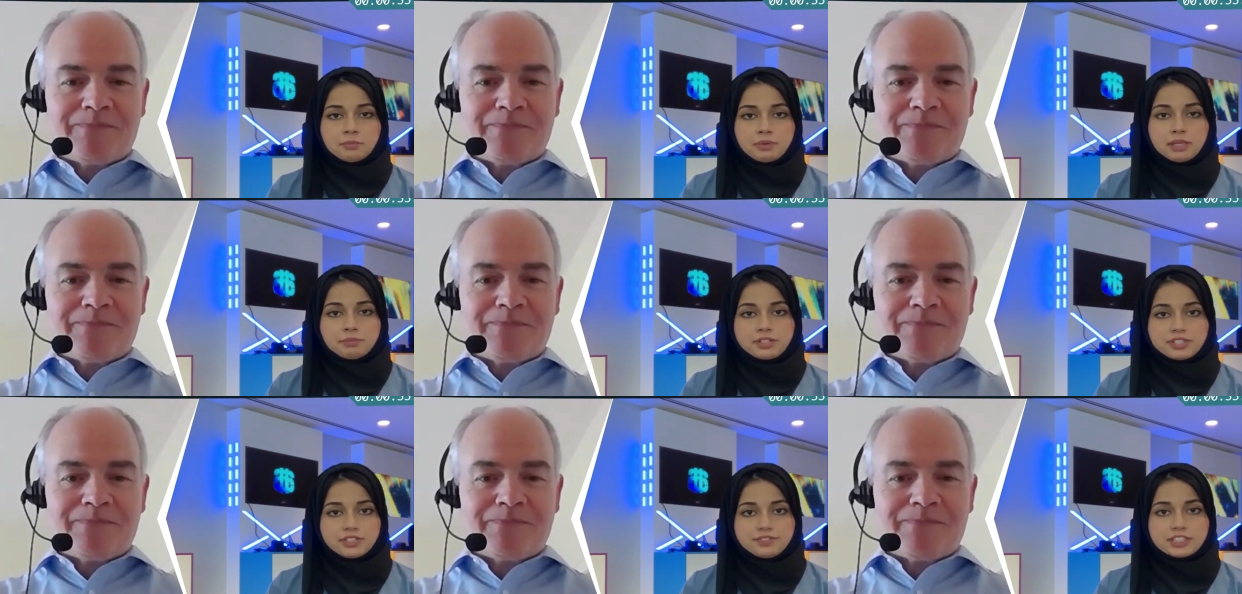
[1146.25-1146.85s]

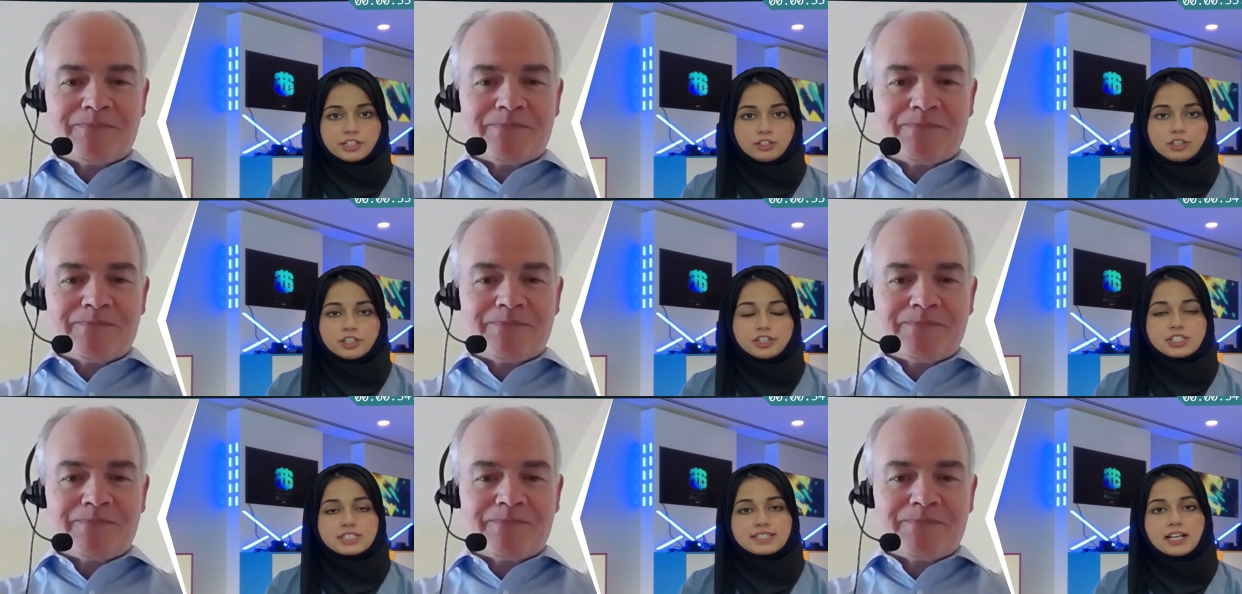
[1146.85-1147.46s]
Speaker 1: immersive
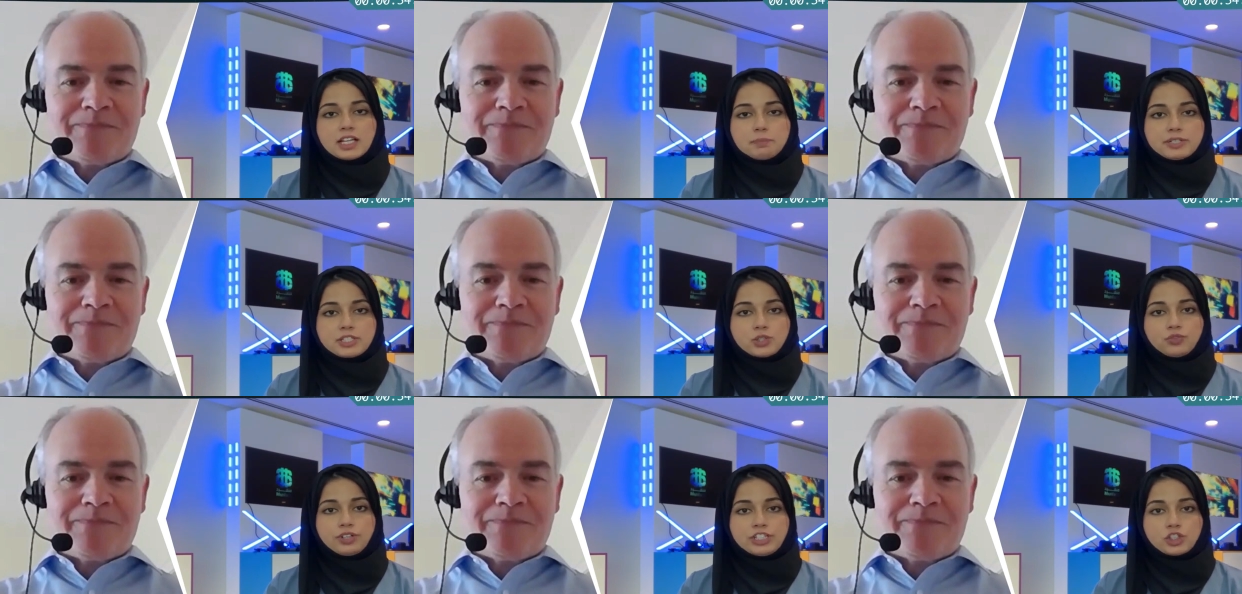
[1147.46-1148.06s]
technologies help us
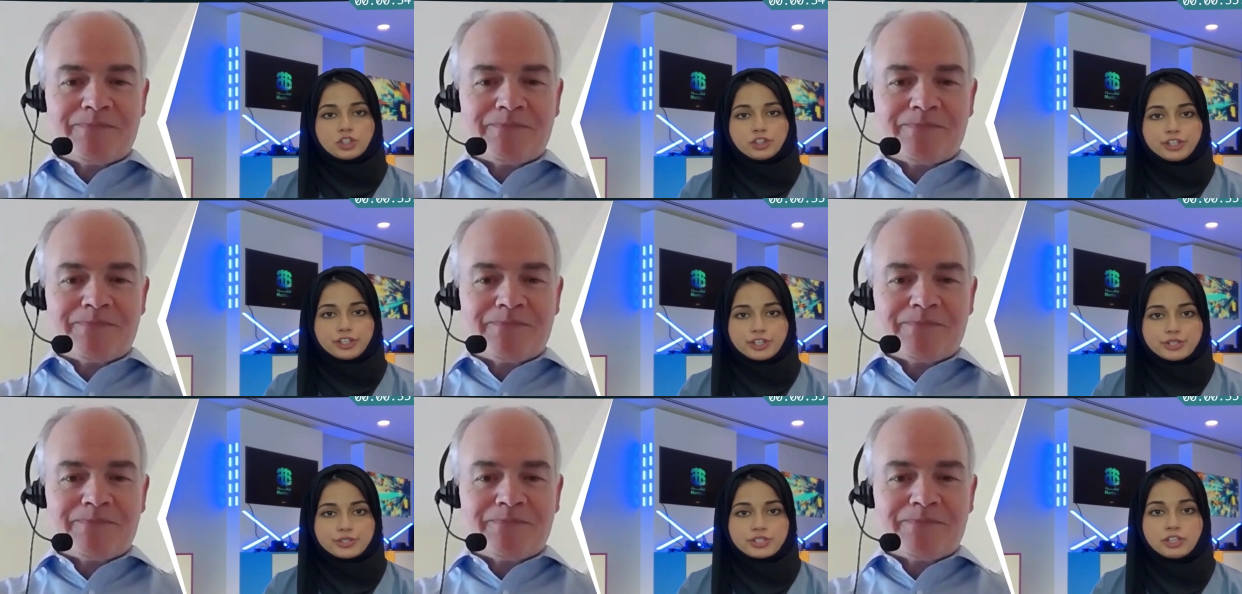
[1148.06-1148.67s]
reach
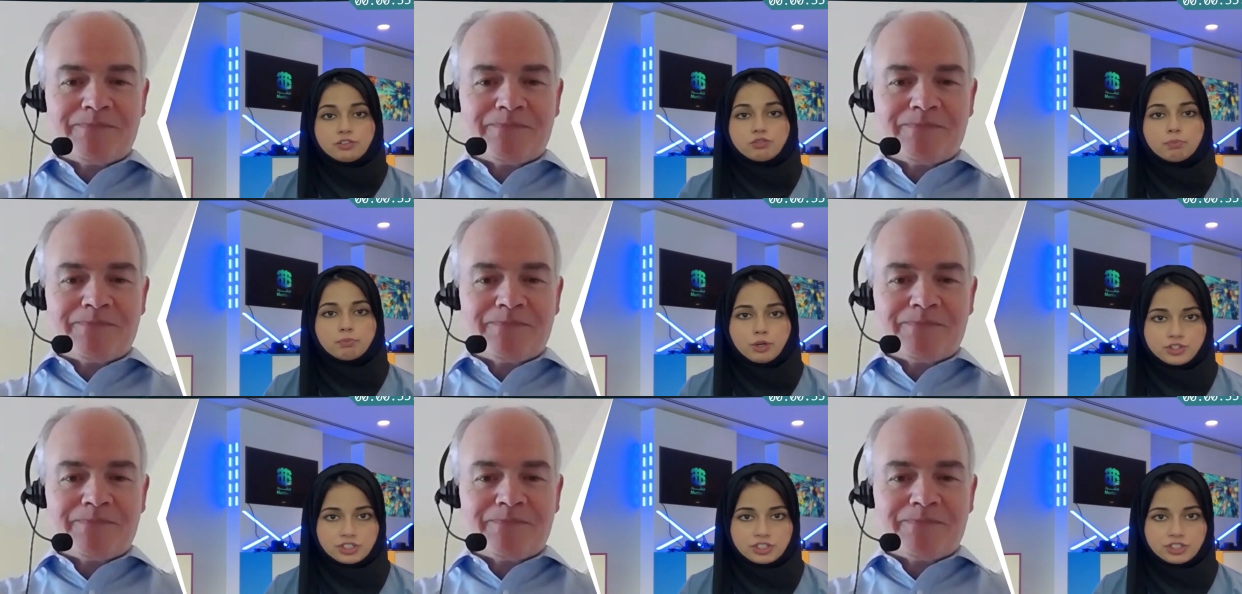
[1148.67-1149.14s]
learners in remote